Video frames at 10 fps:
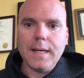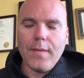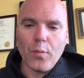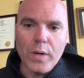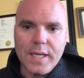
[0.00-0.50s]

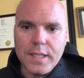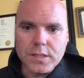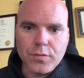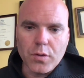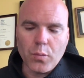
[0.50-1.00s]
the
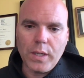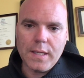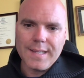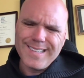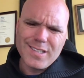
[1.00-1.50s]
readings for the
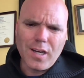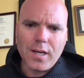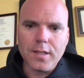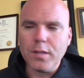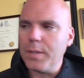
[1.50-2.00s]
week, talk
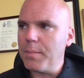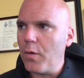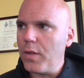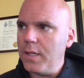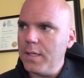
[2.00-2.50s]
a little bit
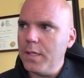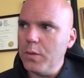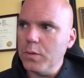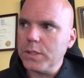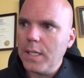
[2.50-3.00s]
about the
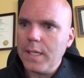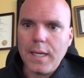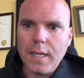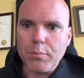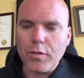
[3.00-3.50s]
DQs,
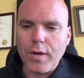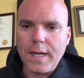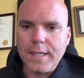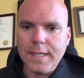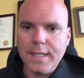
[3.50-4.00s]
and
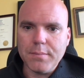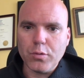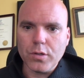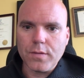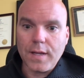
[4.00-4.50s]
provide any
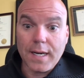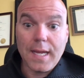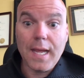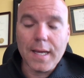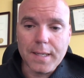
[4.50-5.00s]
input that I
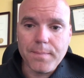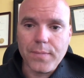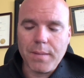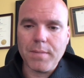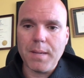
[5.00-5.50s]
can
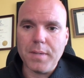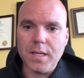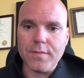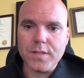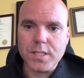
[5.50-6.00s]
that may be
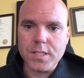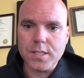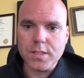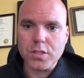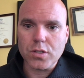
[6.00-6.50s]
of
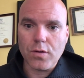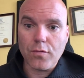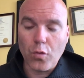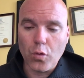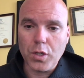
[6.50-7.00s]
assistance
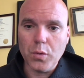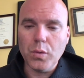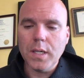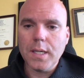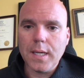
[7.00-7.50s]
for
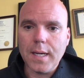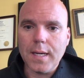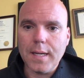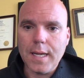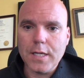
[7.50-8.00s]
you
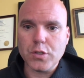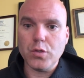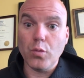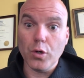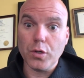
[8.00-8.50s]
as
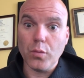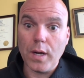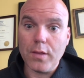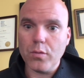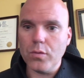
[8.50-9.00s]
you work your
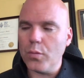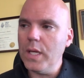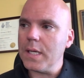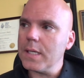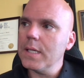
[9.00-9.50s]
way through the
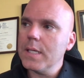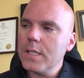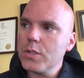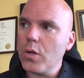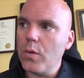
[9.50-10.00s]
week.
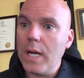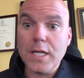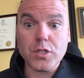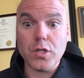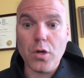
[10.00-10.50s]
So,
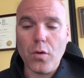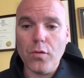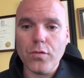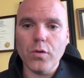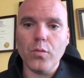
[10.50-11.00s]
as you know,
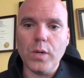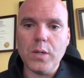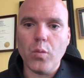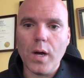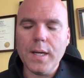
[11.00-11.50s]
for
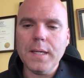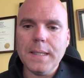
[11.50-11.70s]
week one,